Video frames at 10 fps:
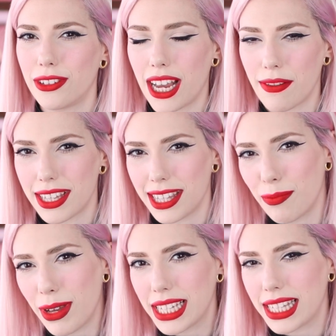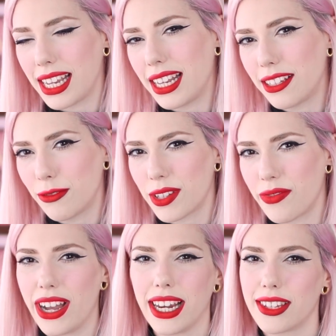times in the past and it was
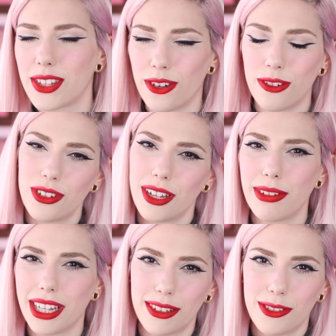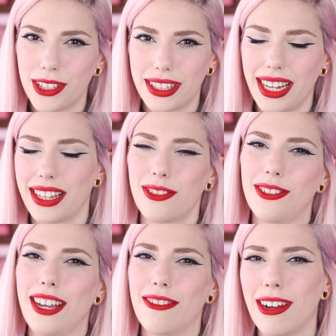fine, so I'm gonna do it again
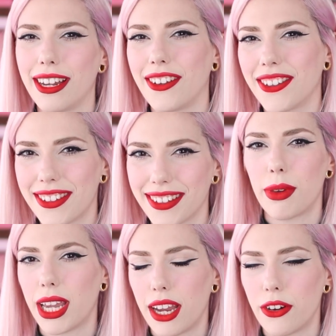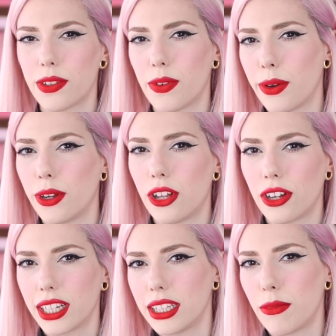today. Why not? My hair is very
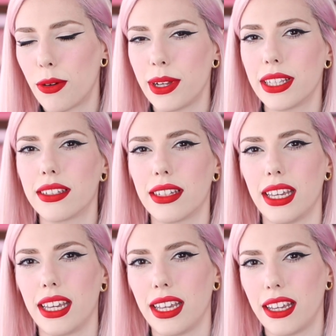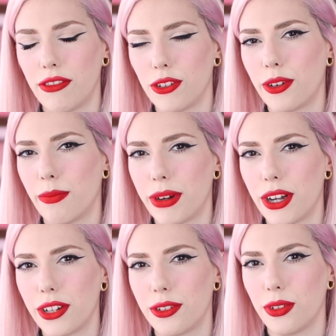long at the moment. If you
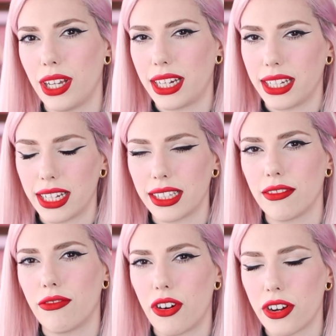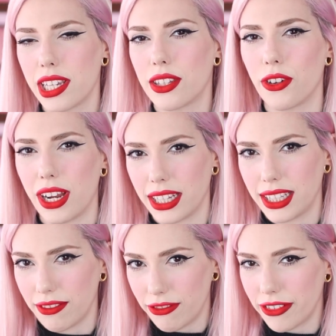compare it to like 1940s or
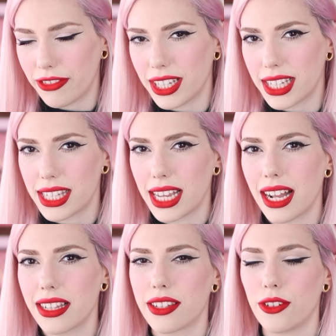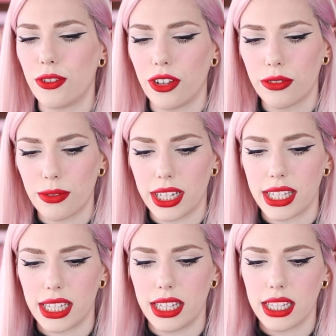1950s styles, you don't really
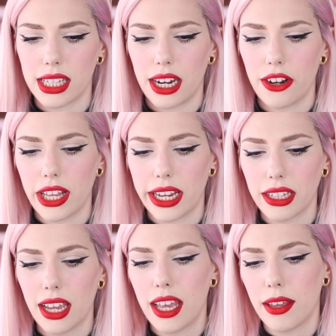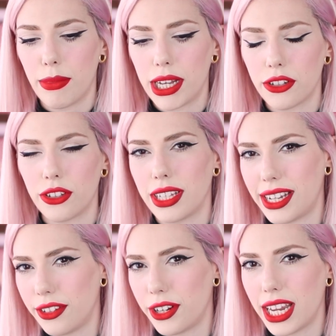see this hair length. But on the
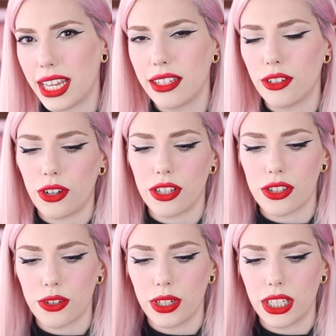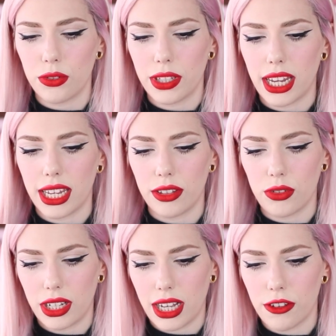other hand, you also need to take
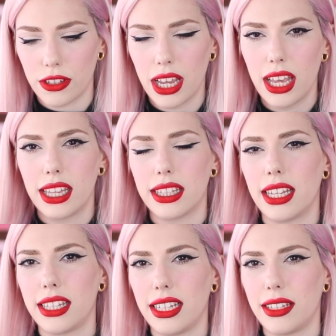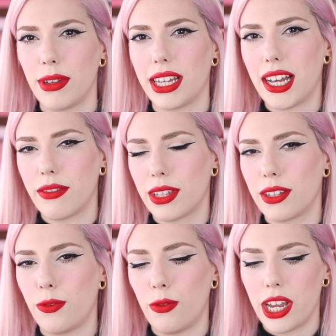into account that it becomes
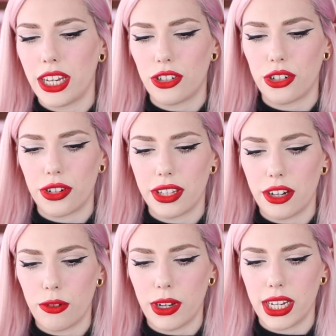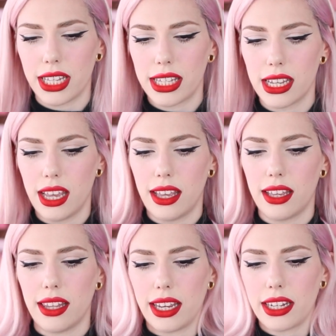way shorter when it's
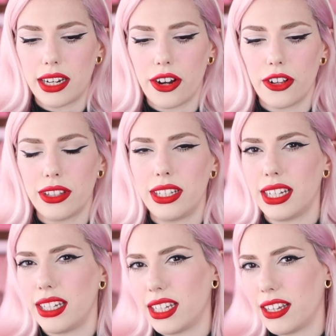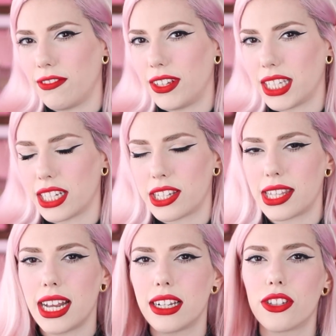like curled in a vintage
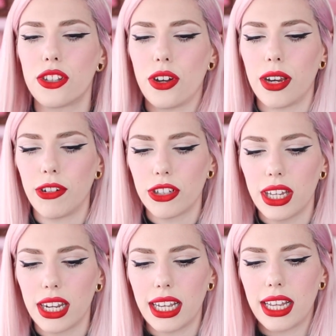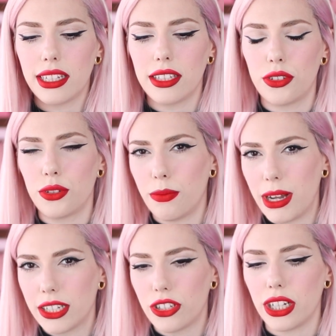style. So I'm not gonna cut it too
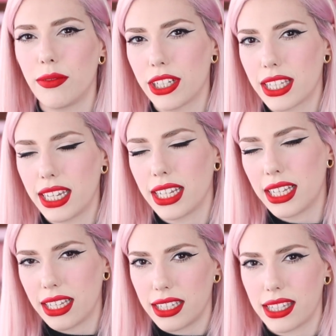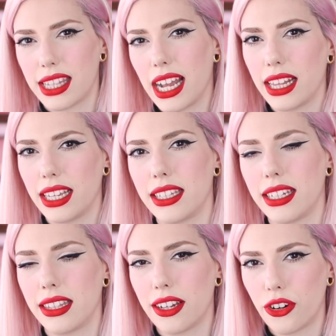much. I'm just gonna style it
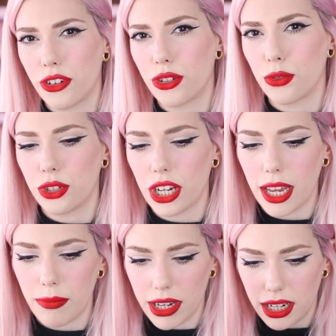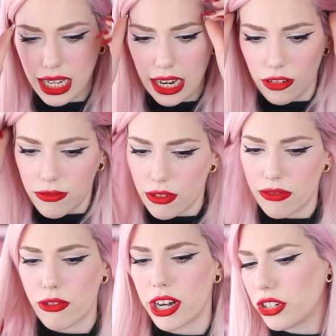in the horseshoe shape and kind of
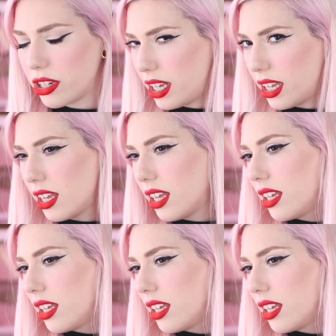refresh the